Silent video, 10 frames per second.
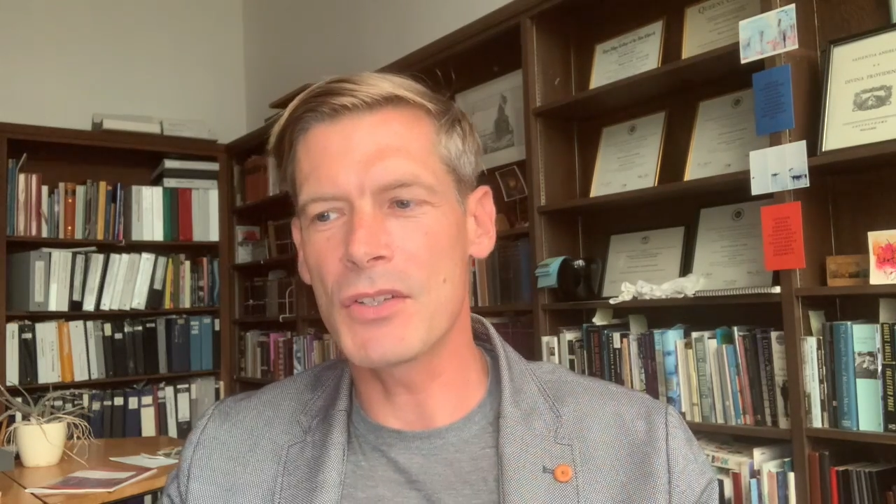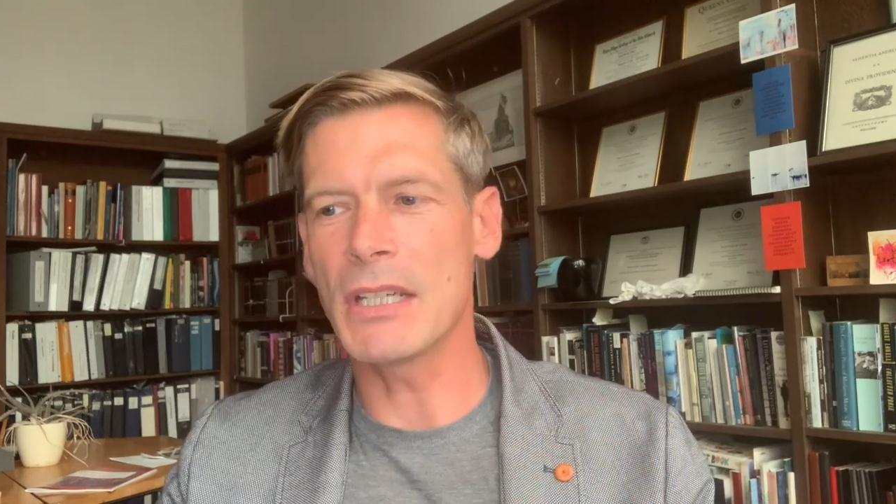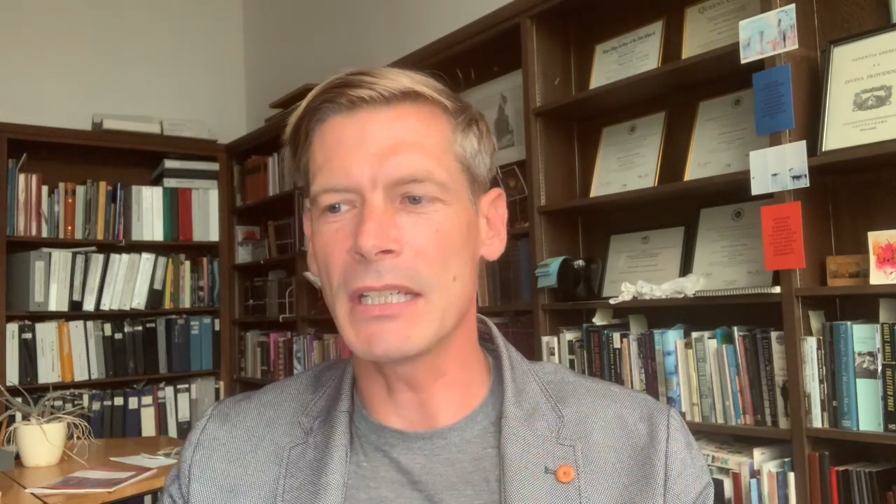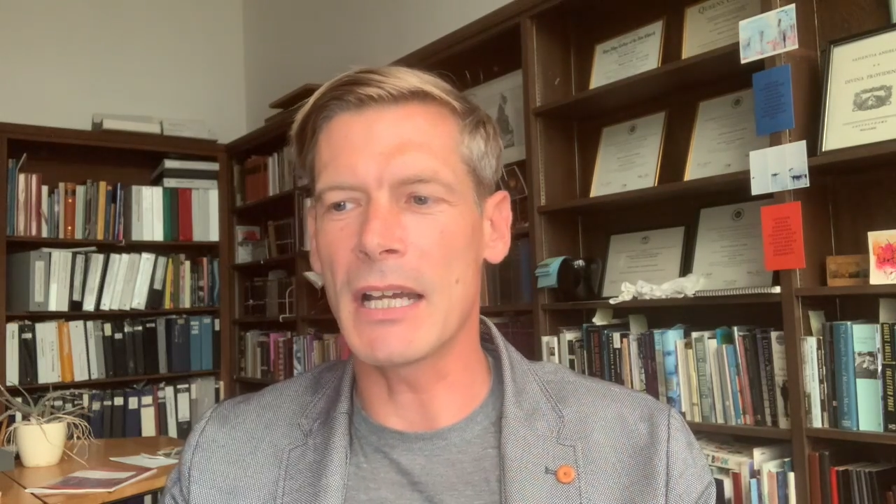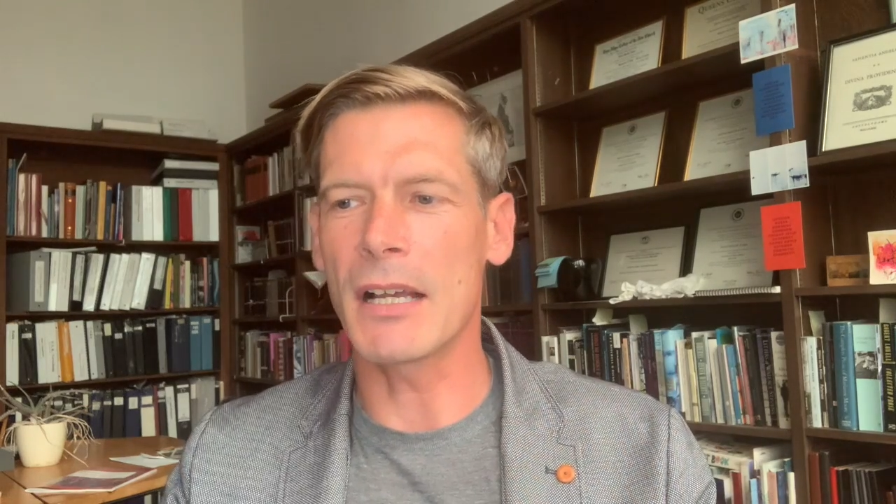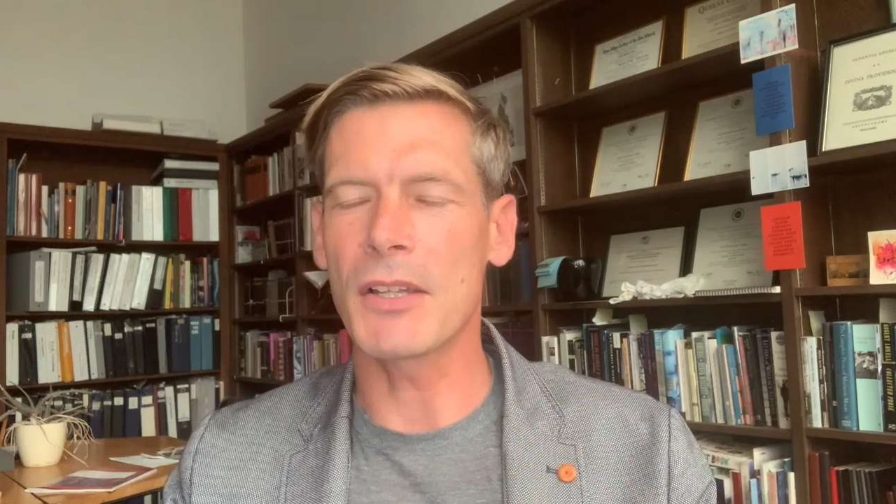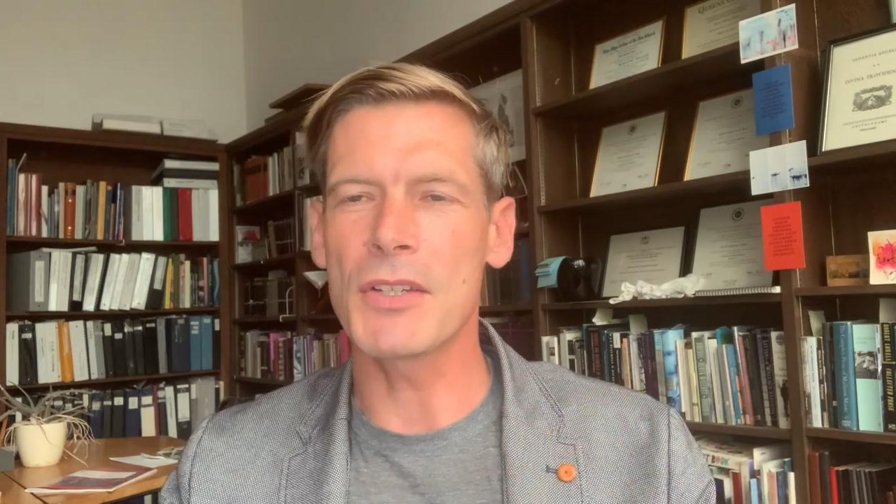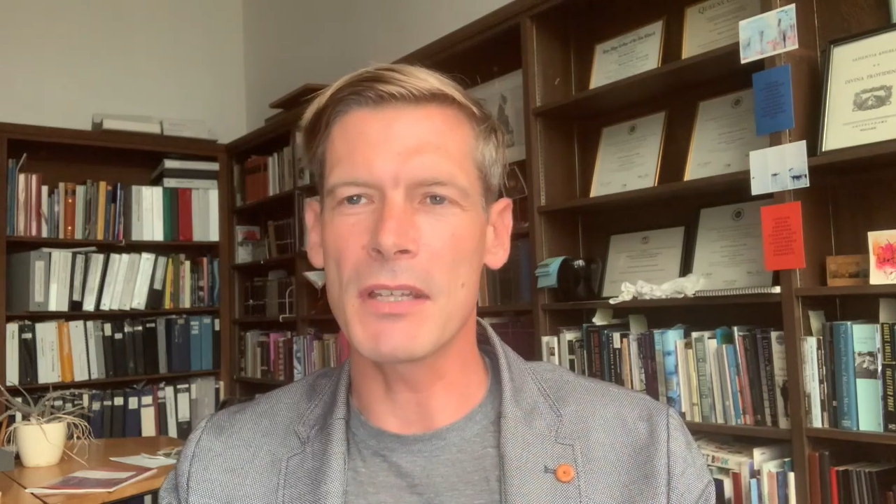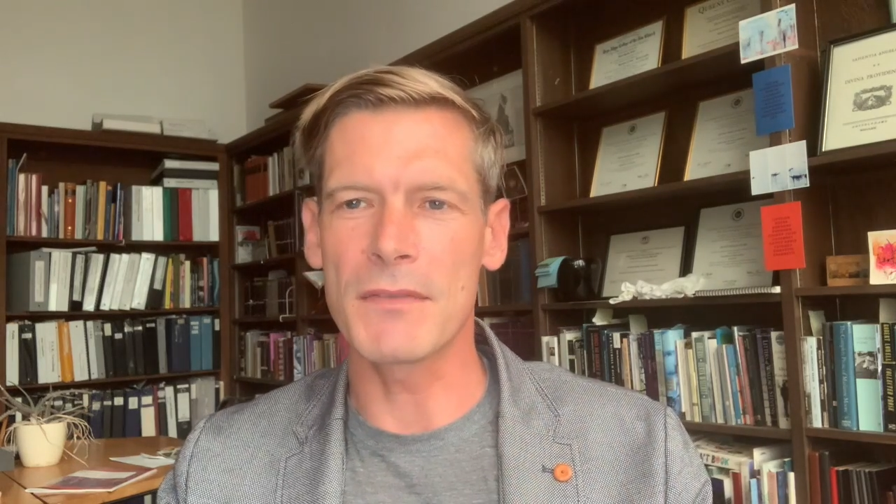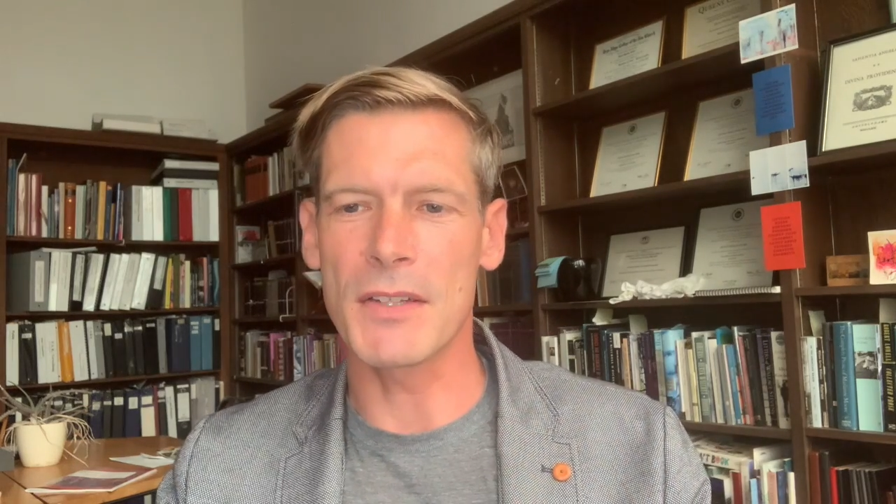
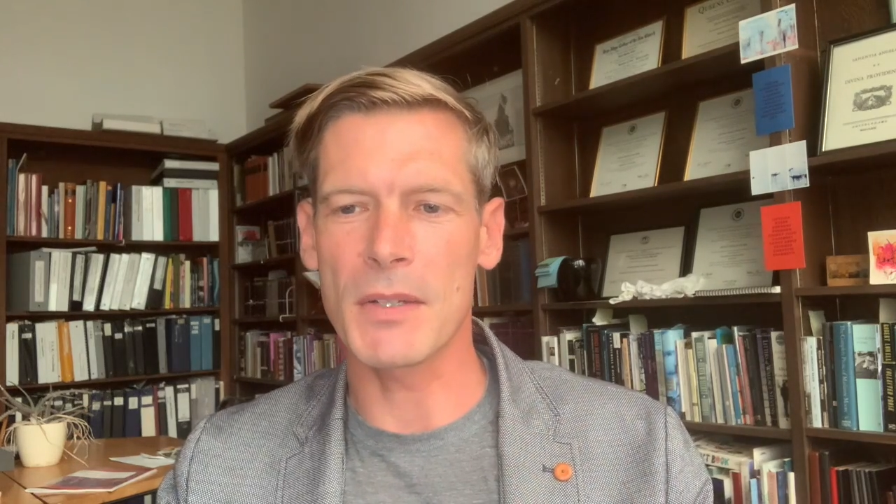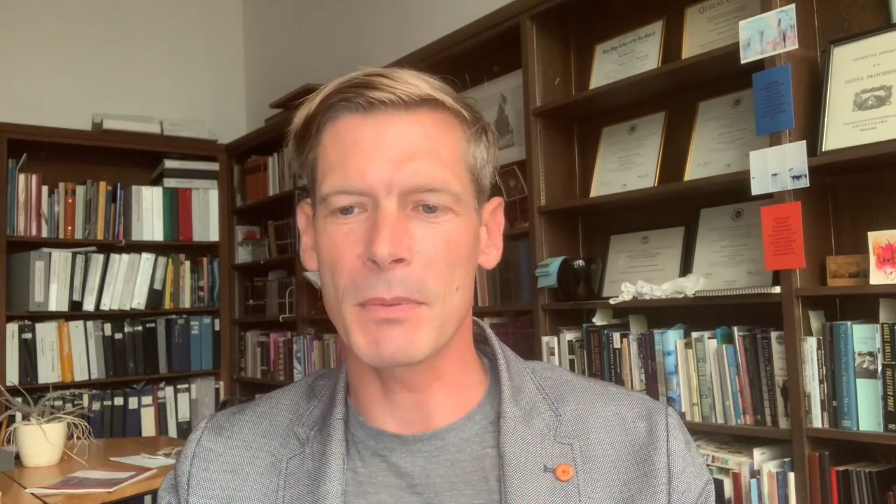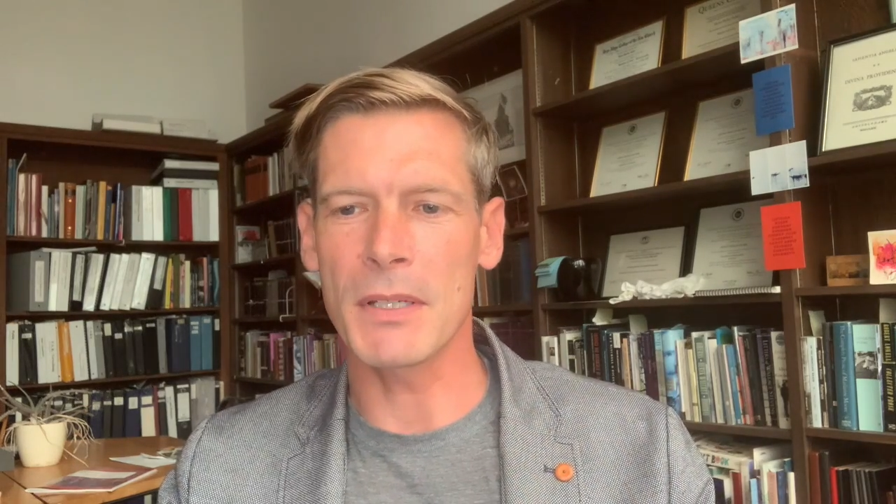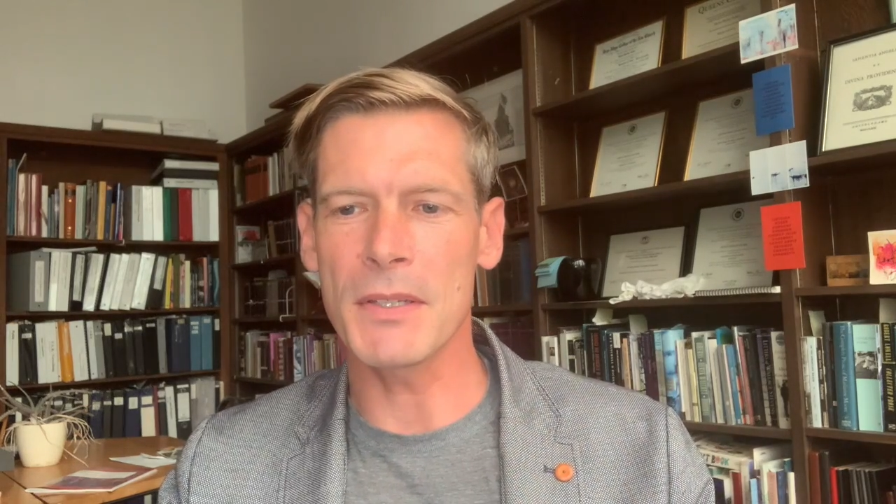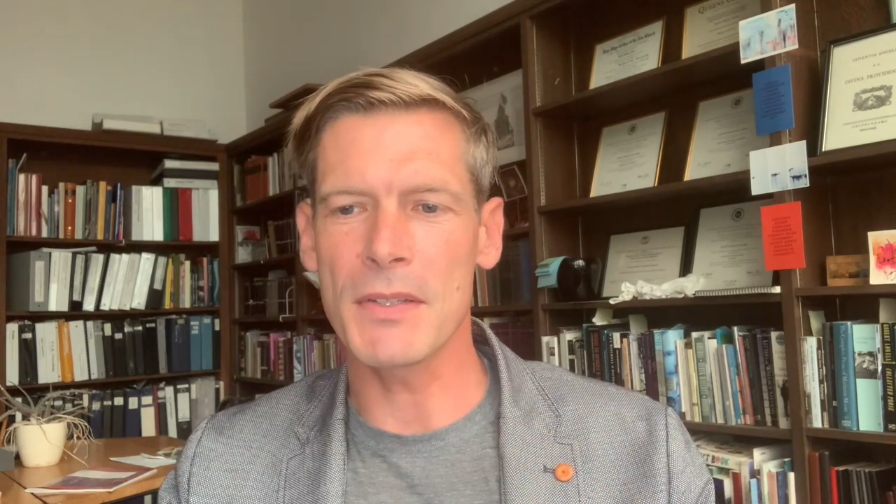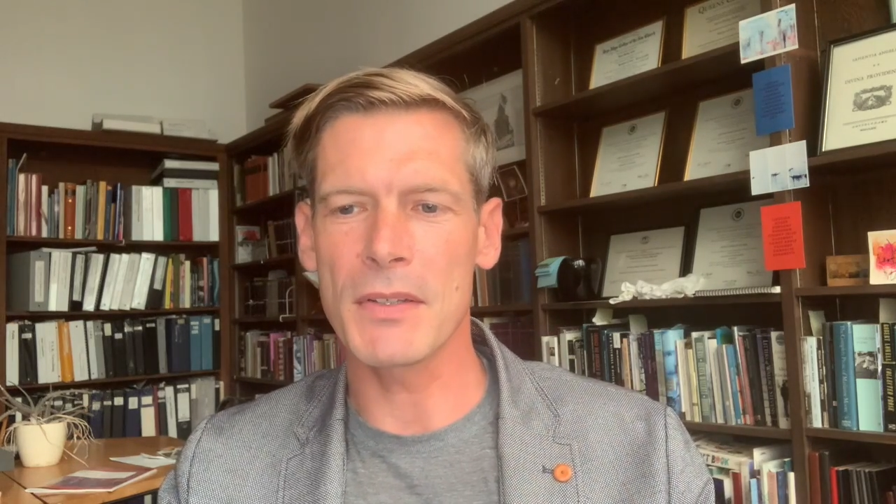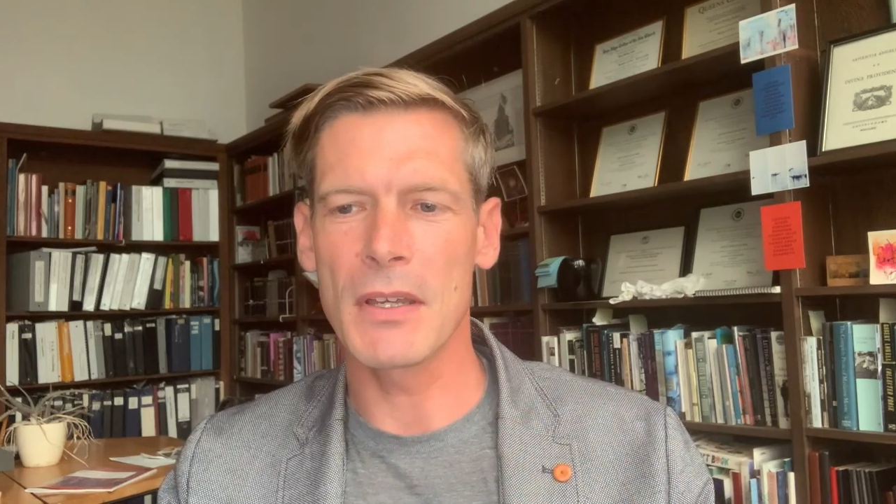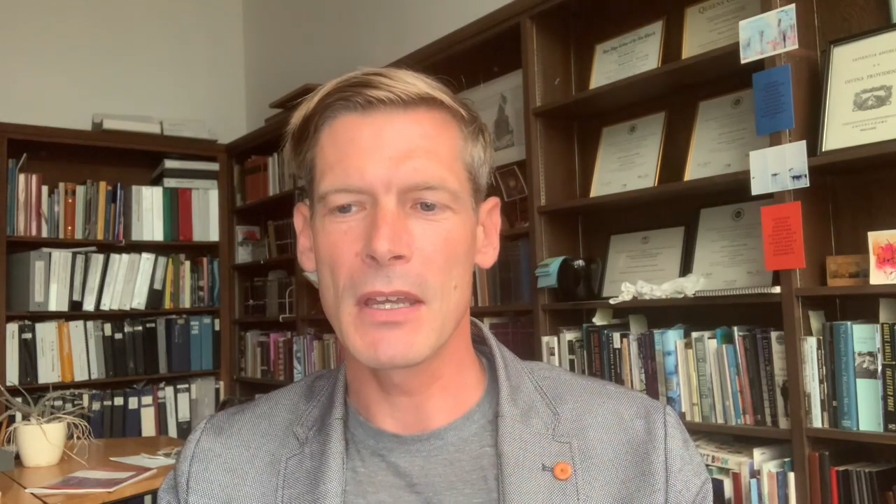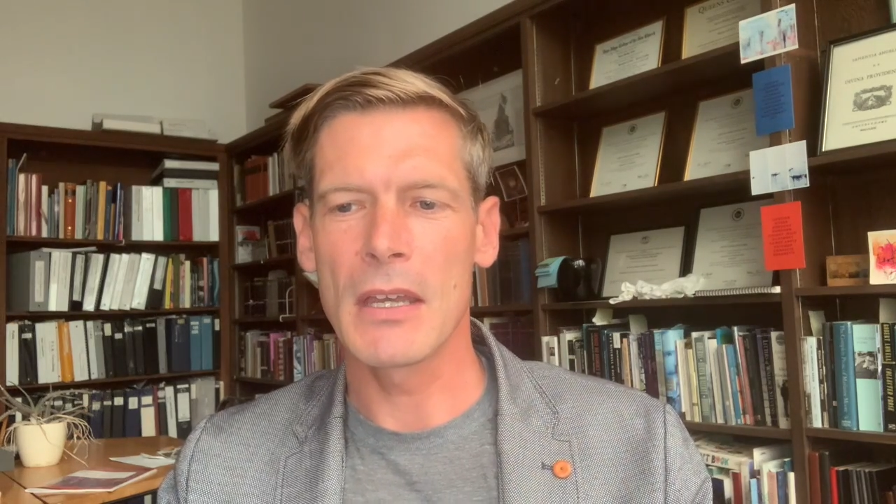genealogy of disciplines,